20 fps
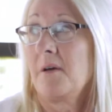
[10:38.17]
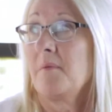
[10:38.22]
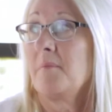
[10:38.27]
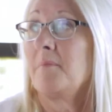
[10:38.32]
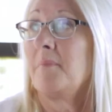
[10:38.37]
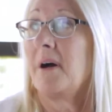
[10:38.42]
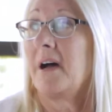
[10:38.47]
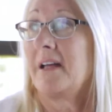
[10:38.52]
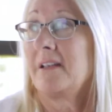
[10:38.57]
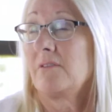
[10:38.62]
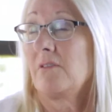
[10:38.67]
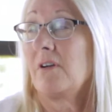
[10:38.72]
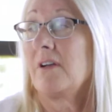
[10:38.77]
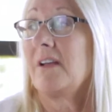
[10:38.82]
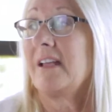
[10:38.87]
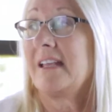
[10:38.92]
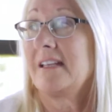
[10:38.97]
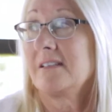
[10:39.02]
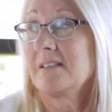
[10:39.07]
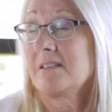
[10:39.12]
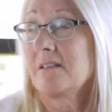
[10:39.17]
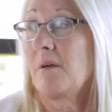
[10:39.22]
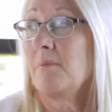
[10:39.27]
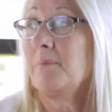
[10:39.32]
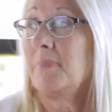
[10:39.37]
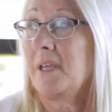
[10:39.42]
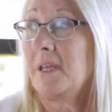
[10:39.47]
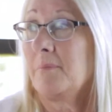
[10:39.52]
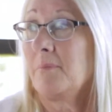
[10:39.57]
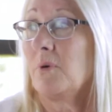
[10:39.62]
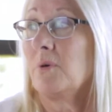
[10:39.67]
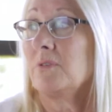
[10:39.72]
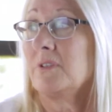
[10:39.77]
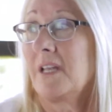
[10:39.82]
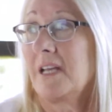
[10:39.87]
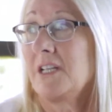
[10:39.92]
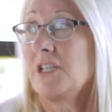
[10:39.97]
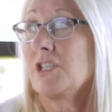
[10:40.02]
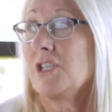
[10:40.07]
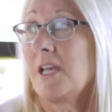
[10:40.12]
but in some people,
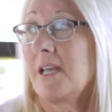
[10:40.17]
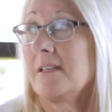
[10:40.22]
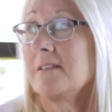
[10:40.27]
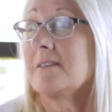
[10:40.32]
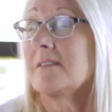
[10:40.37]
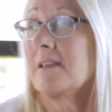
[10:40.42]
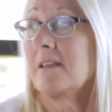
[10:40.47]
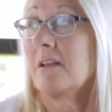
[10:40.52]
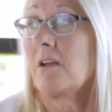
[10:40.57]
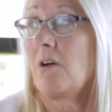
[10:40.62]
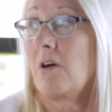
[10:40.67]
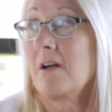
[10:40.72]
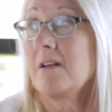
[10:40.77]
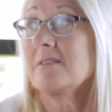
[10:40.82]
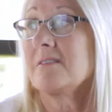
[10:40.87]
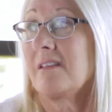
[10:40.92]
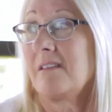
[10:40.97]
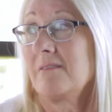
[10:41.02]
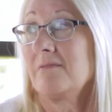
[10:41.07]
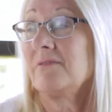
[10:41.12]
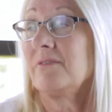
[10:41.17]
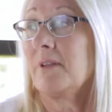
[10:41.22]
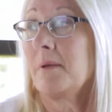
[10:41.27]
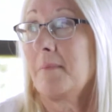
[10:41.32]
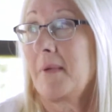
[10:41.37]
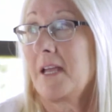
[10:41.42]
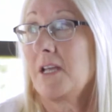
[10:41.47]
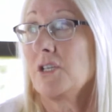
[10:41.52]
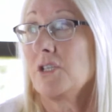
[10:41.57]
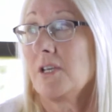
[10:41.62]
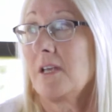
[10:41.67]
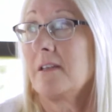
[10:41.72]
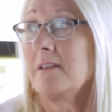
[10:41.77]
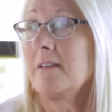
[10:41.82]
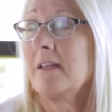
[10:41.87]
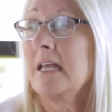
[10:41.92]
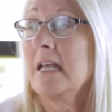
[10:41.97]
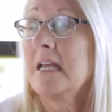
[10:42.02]
nightshades can cause inflammation.